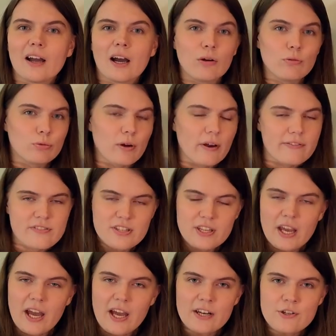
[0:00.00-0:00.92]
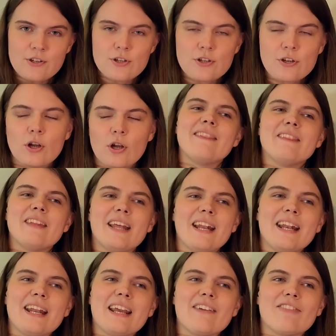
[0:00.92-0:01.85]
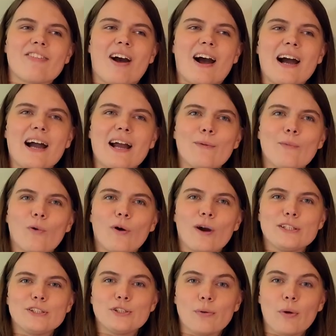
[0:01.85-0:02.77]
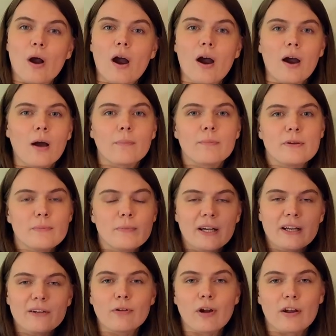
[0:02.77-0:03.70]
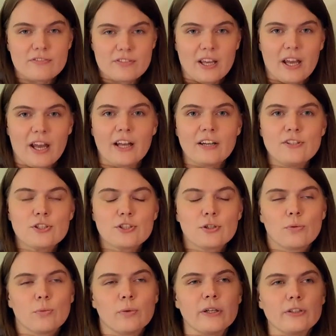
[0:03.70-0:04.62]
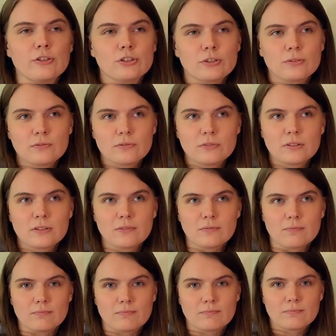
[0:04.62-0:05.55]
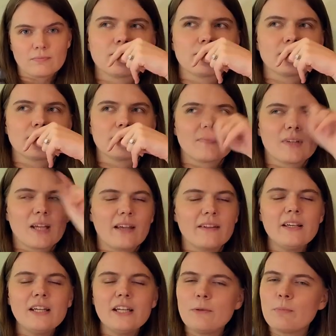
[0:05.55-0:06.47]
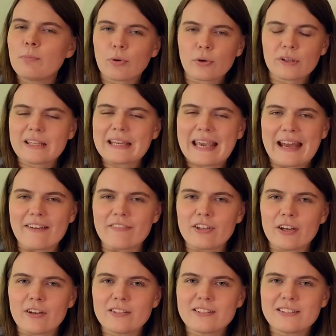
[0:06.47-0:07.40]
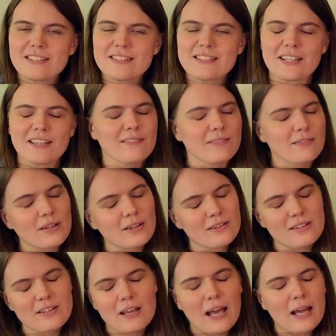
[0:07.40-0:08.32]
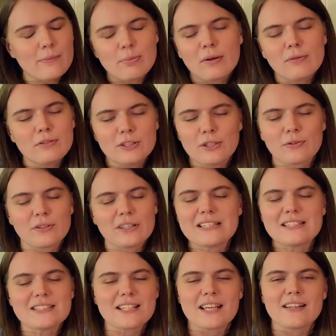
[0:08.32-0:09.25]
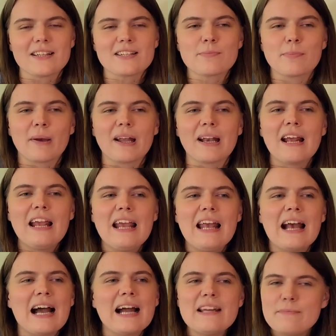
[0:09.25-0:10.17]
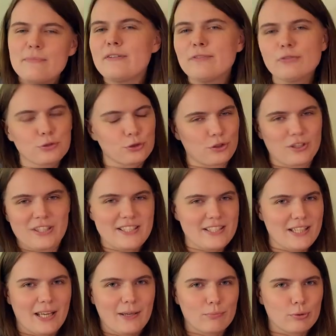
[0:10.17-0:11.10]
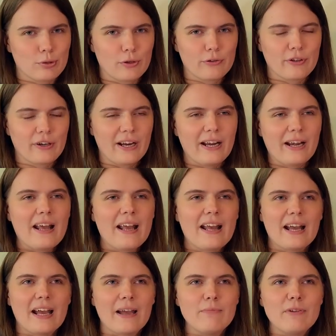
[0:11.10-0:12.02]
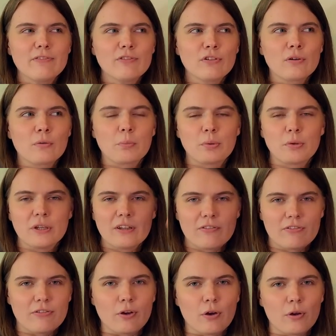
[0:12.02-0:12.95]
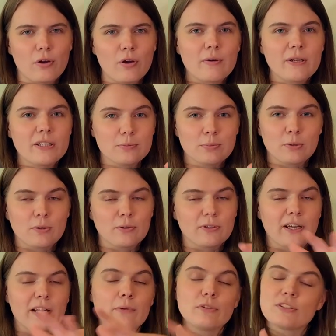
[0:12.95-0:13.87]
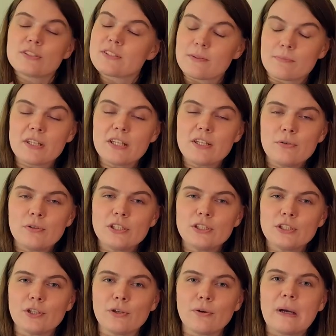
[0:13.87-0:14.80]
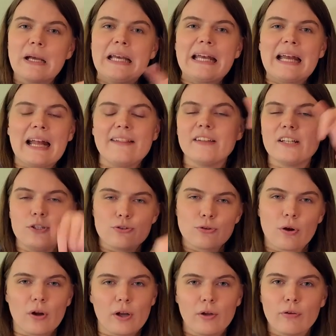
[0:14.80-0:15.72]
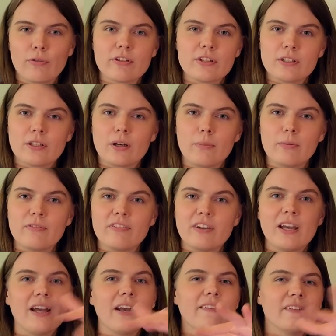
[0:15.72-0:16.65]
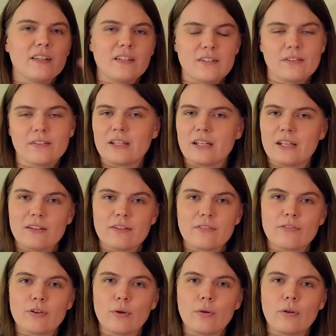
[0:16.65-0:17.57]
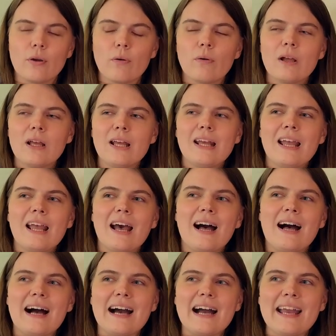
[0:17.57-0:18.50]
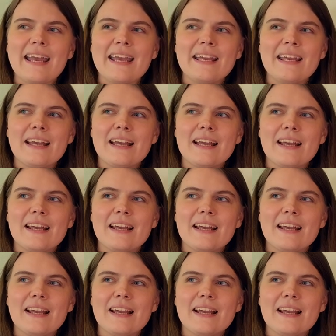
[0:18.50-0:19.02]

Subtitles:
a rough sketch, and then if I want to copy my rough sketch, which I think an important caveat to this, and I probably don't need to say this, but I'm never tracing in Procreate. I'm never putting a photo into Procreate, which is something you can do, and then drawing over the top of it and then deleting the photo. I